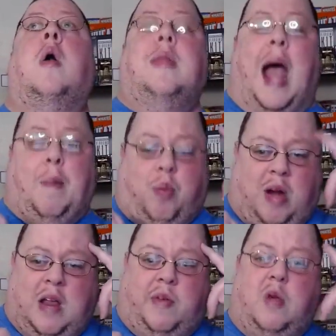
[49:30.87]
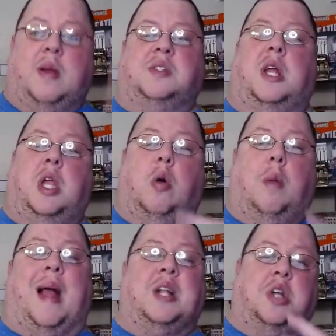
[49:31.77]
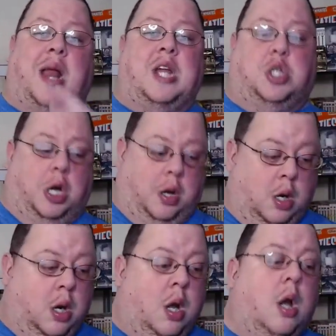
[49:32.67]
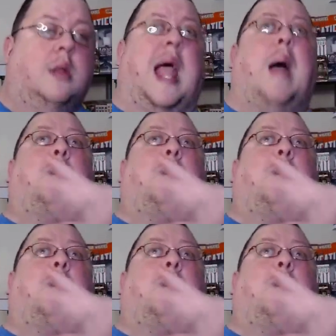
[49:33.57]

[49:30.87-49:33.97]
That preview is in your imagination. That